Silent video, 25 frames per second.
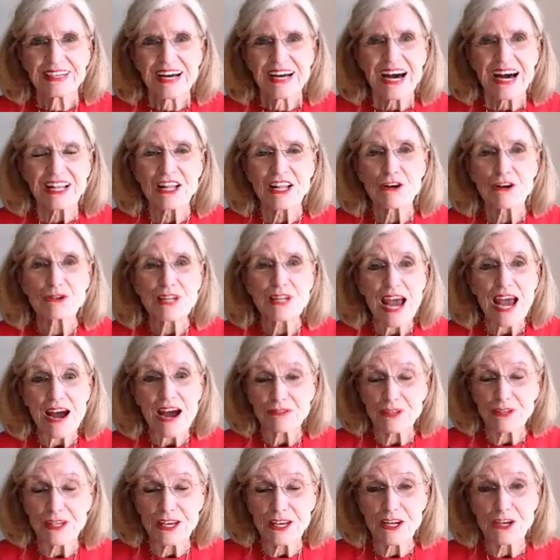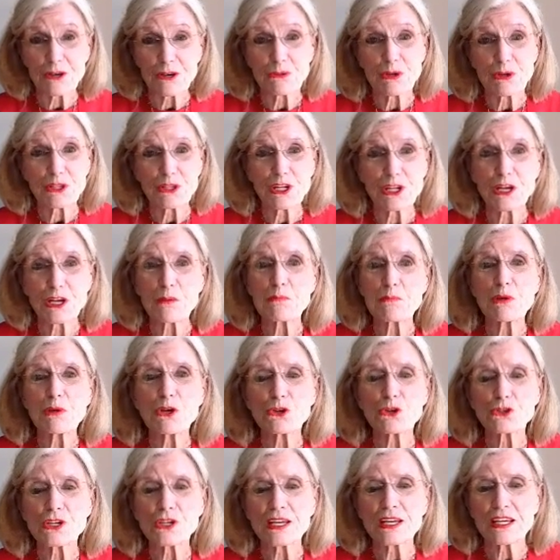Hello, Daphne here with an
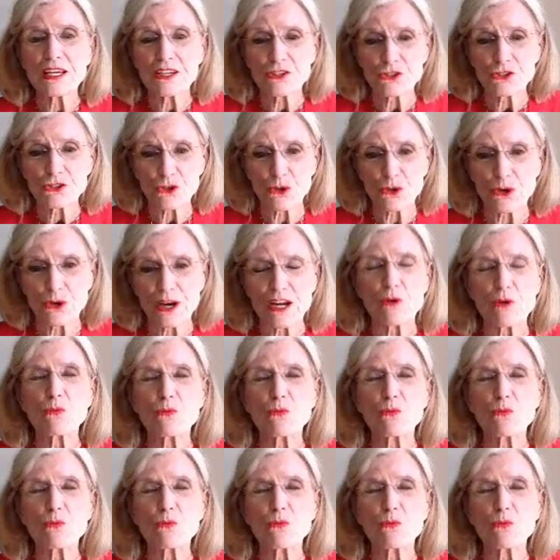amusing story,